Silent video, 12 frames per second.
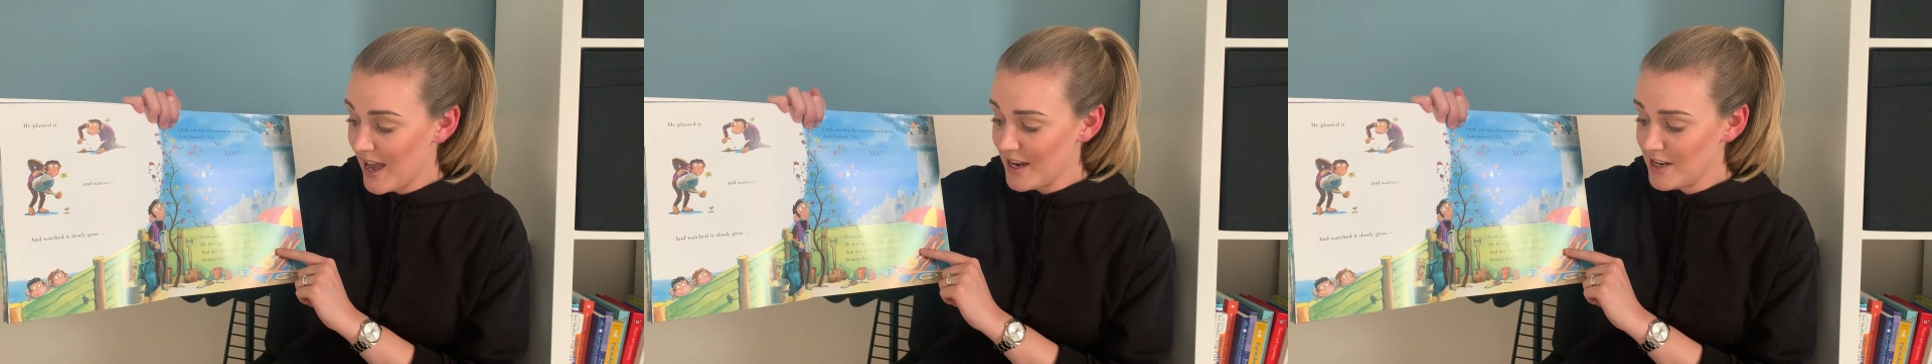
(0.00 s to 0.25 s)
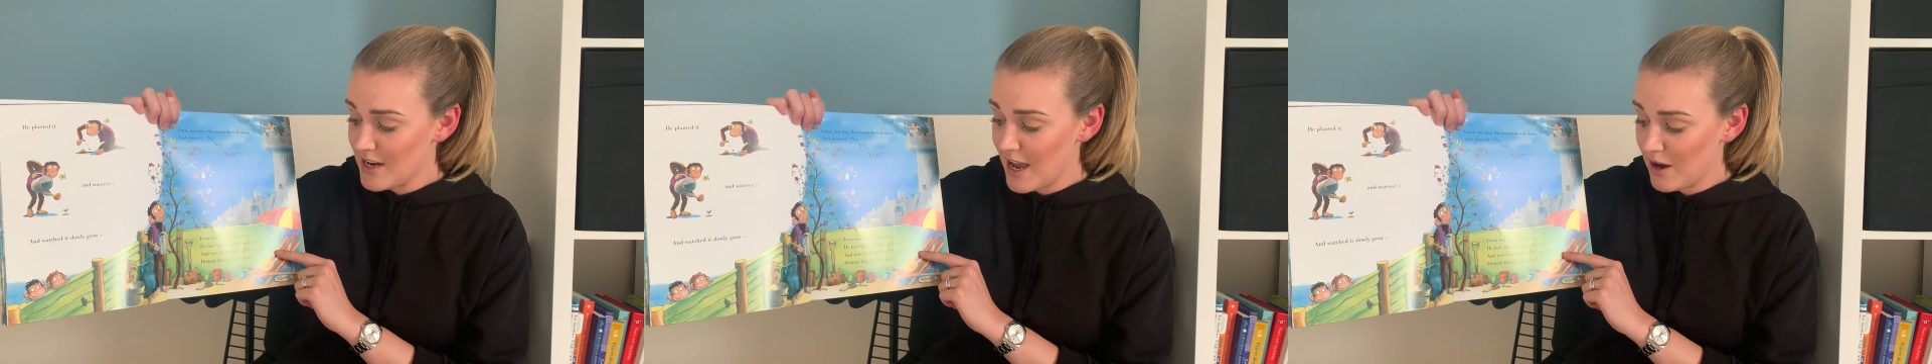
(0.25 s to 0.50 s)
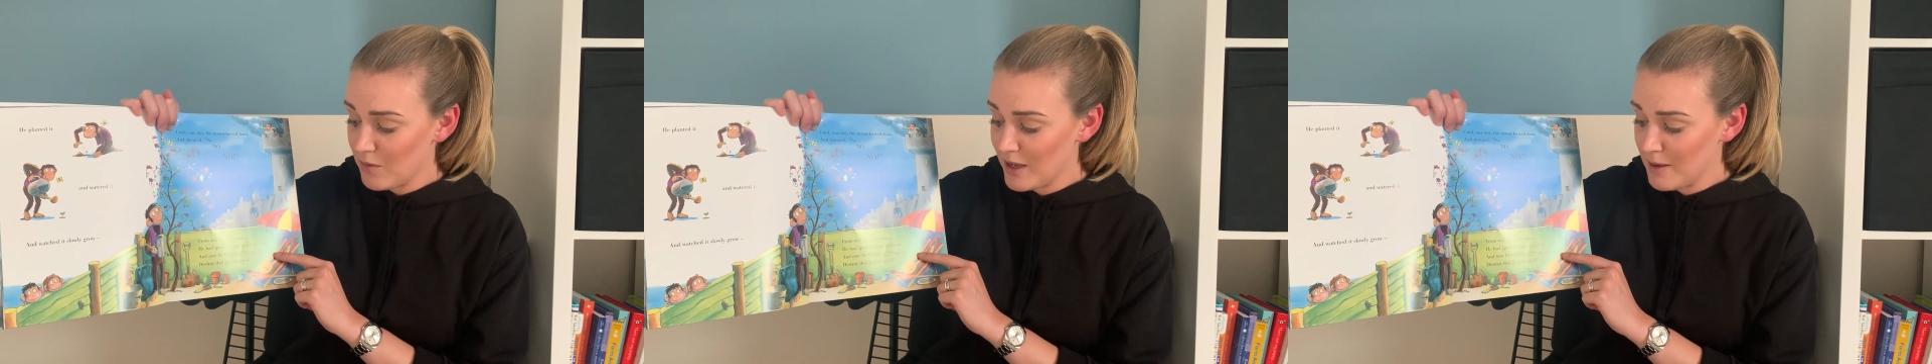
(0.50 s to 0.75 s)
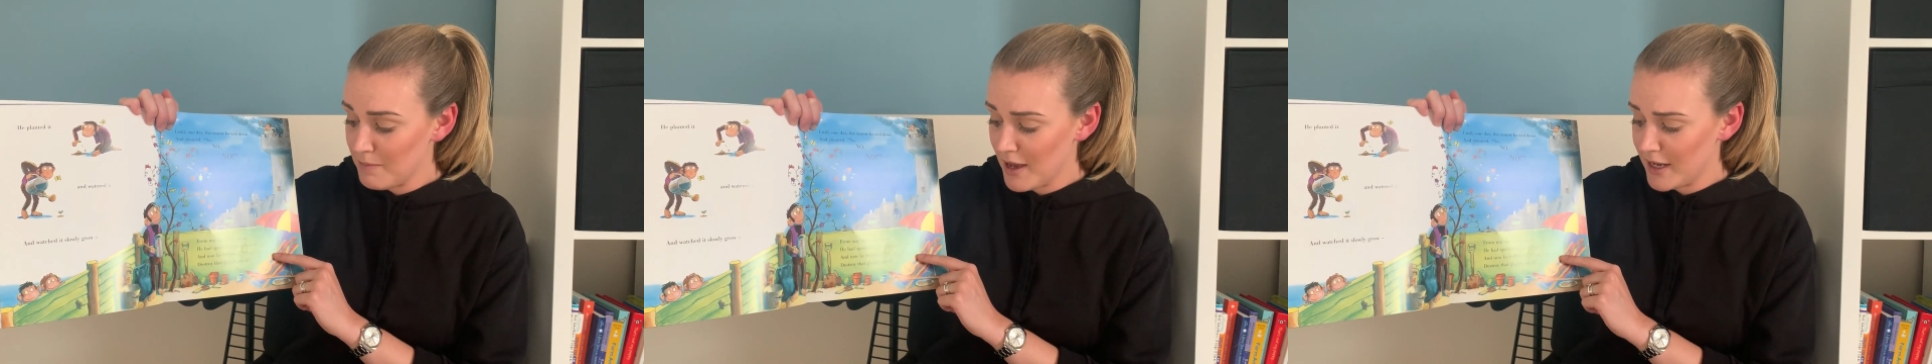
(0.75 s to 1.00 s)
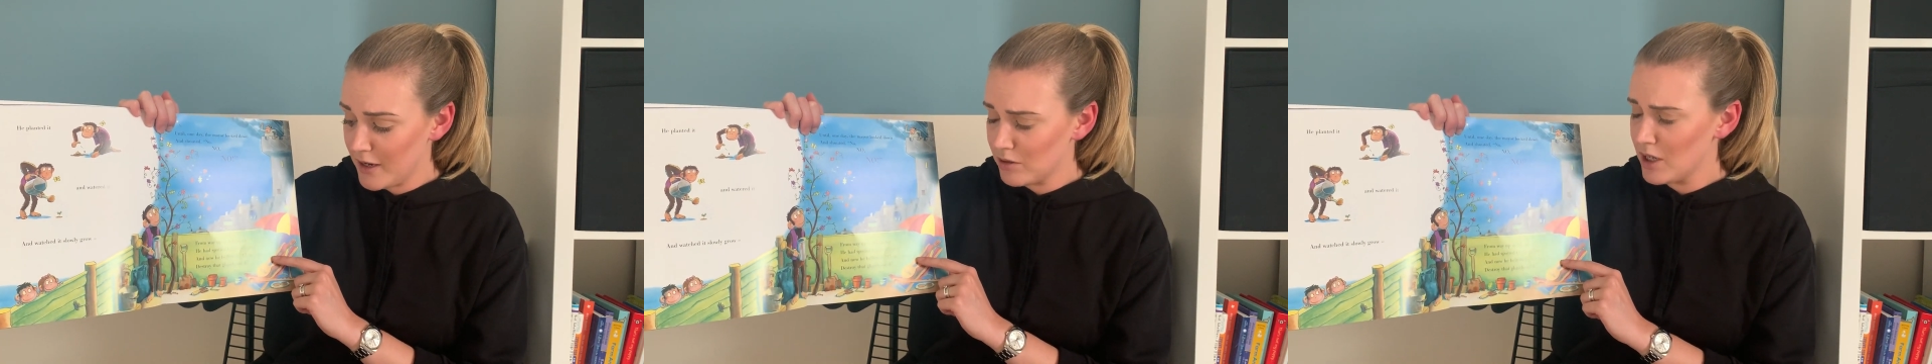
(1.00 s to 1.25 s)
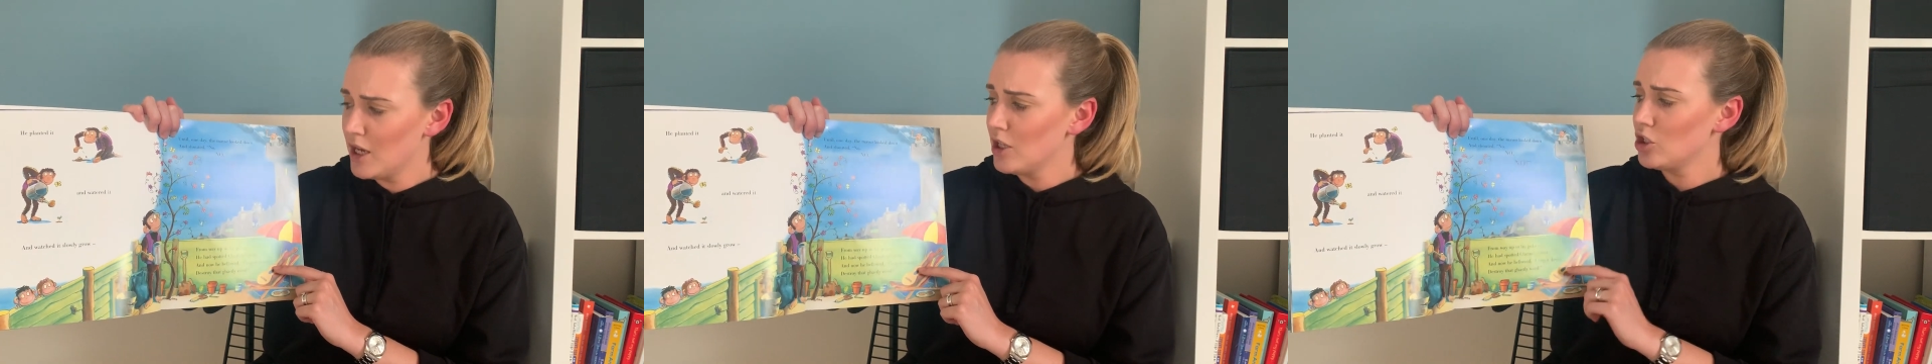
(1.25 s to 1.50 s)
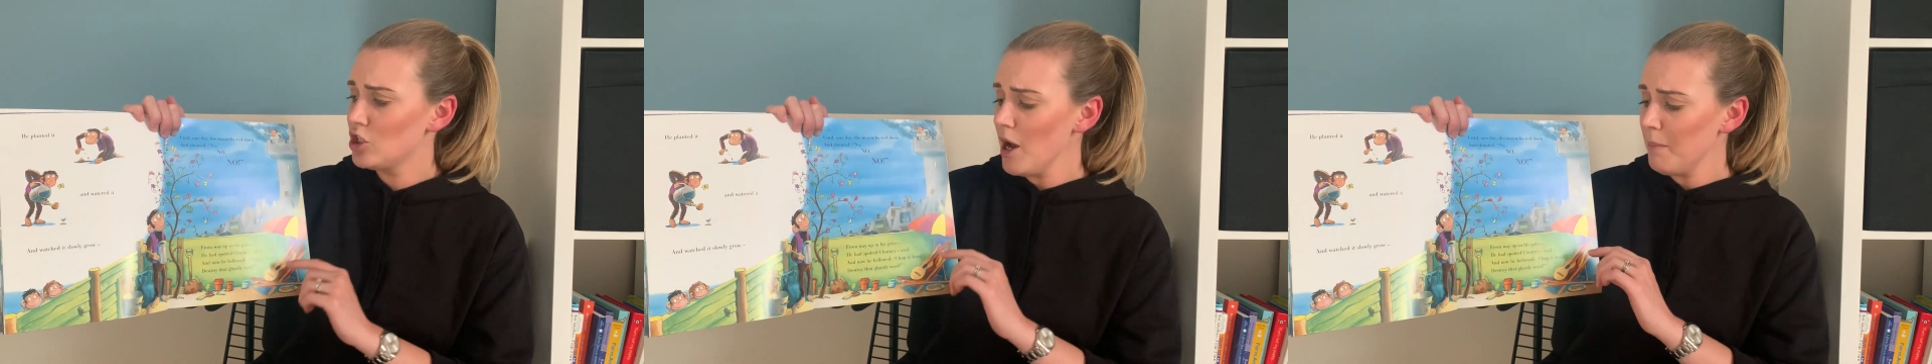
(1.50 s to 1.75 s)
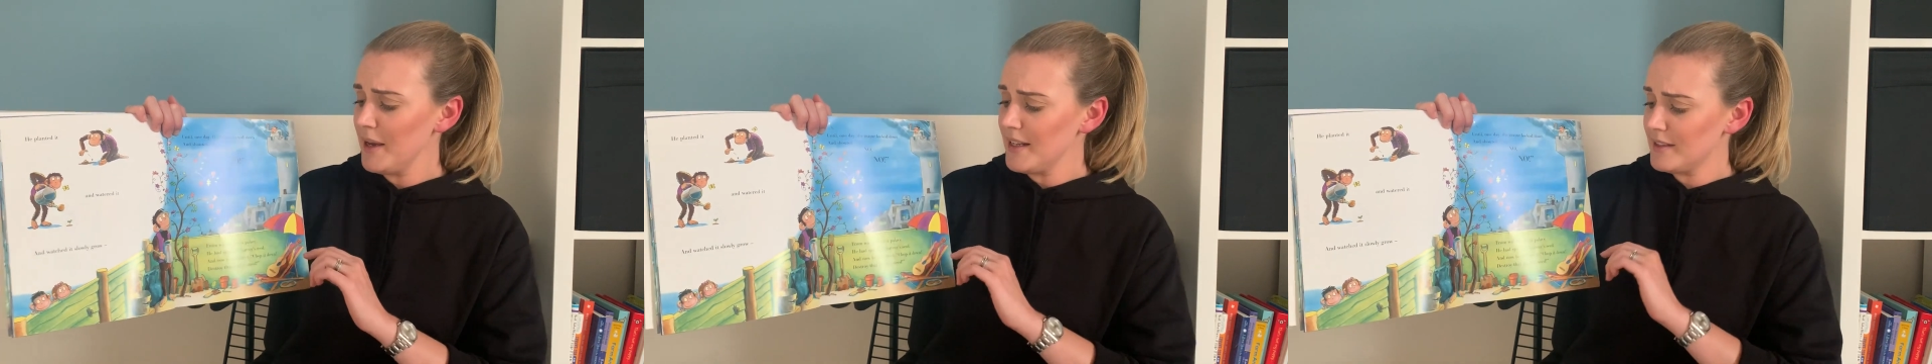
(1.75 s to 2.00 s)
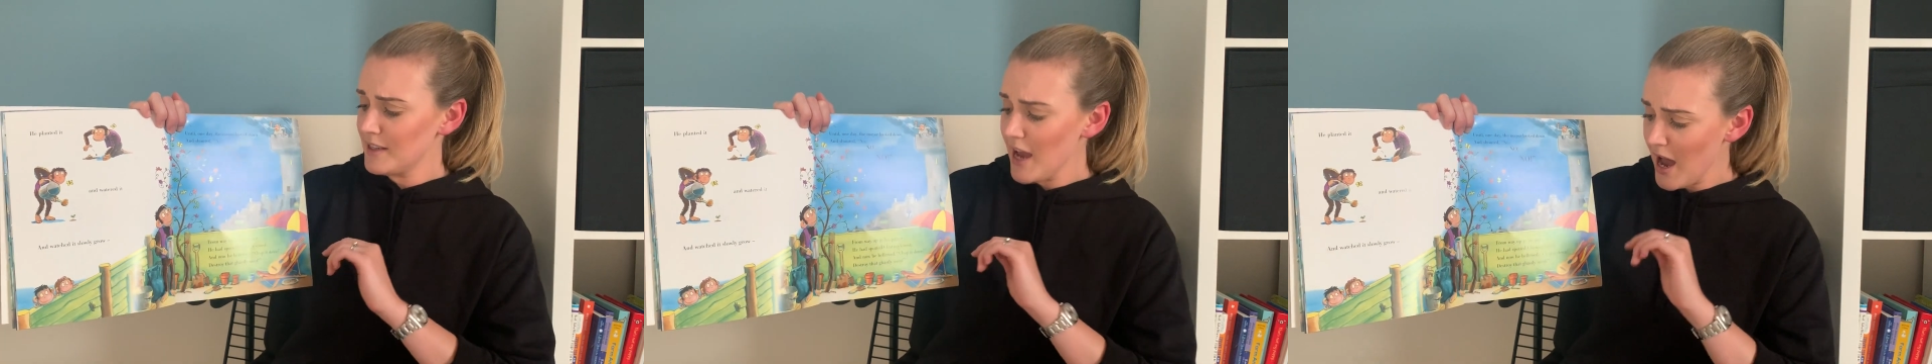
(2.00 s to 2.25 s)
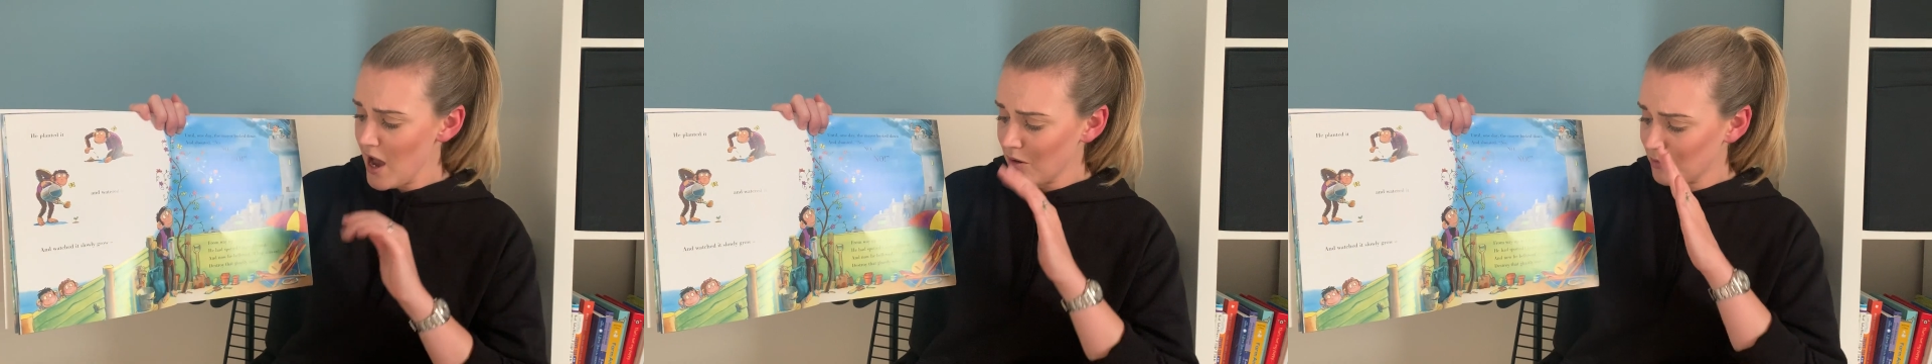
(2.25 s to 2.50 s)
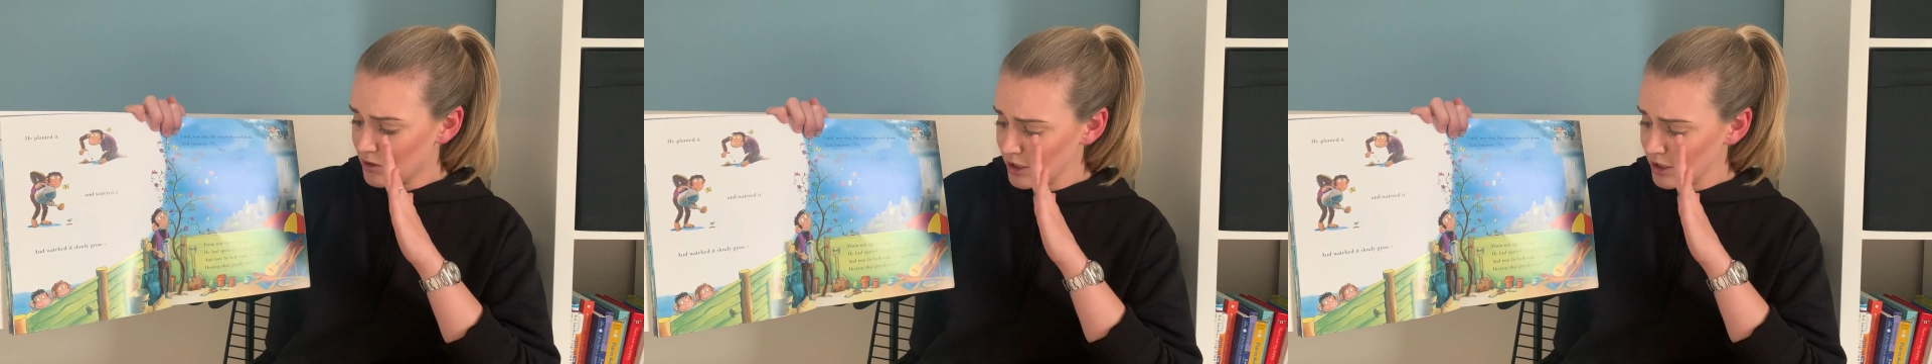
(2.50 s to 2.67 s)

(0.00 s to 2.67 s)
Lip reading: and now he bellowed, "Chop it down!